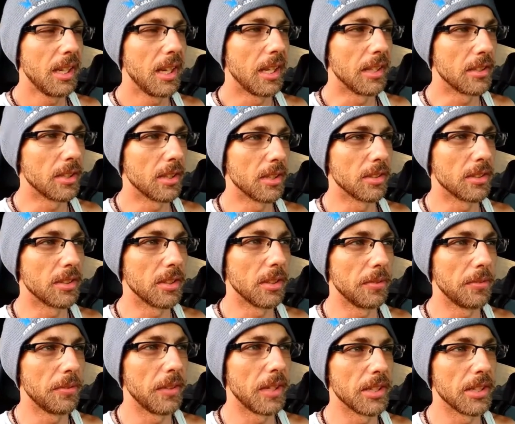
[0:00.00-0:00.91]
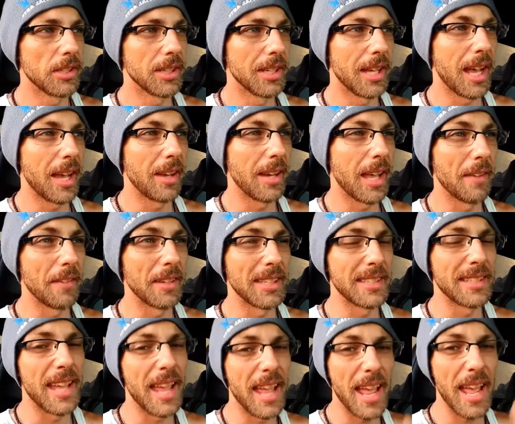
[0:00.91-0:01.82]
And so they're still finishing out and
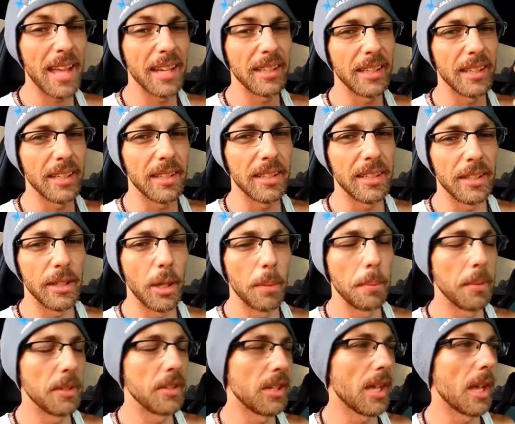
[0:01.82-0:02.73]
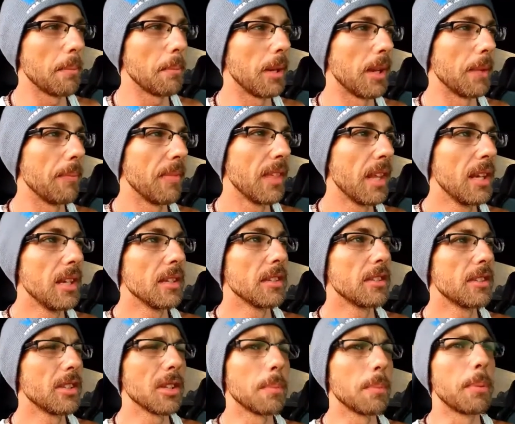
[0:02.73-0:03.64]
haven't technically opened yet, but
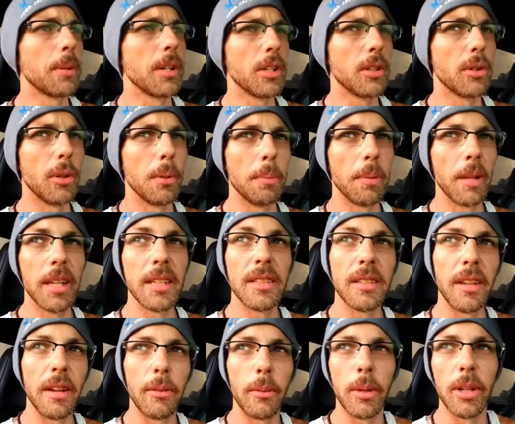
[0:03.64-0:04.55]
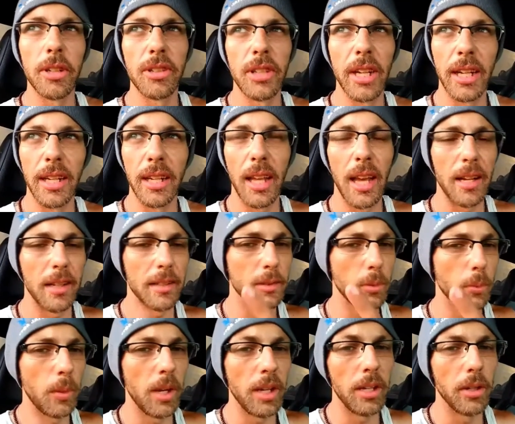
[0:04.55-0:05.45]
still a pretty cool place if you ever want to check it out.
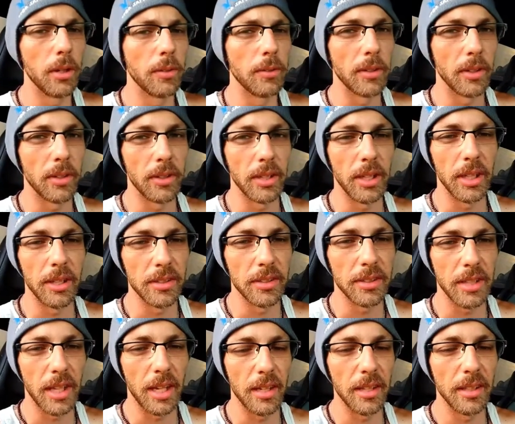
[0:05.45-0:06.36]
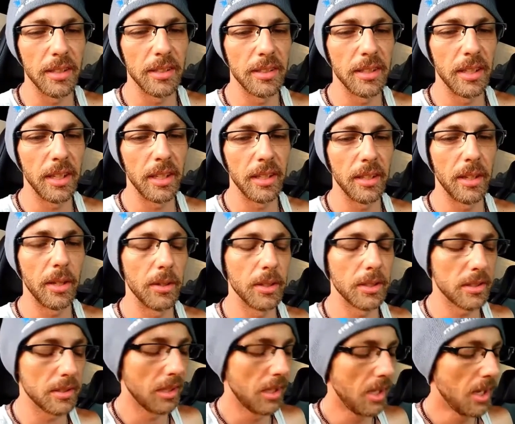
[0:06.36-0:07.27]
It's way over on the other side of the city, though.
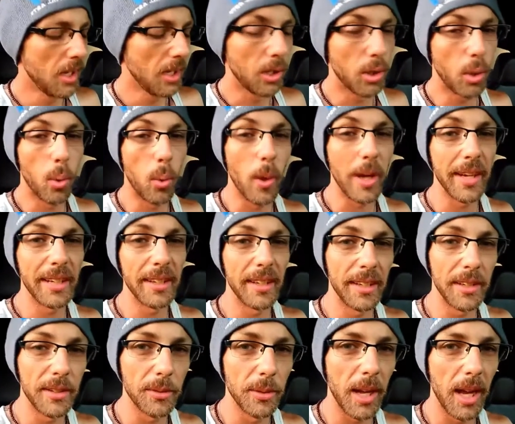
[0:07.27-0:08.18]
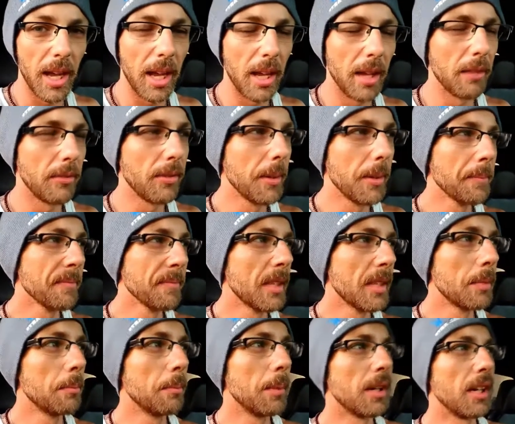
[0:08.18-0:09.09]
It's quite a drive,
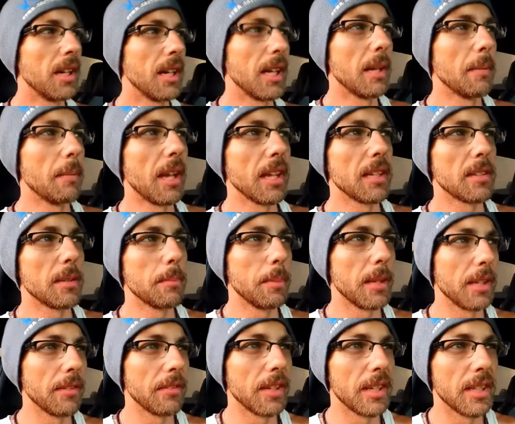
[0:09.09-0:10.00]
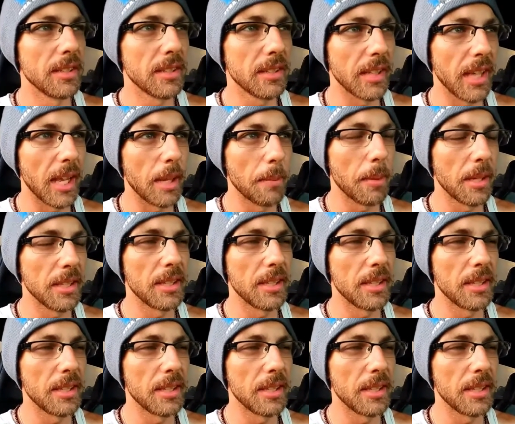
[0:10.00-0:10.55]
but it makes a bit of an escape.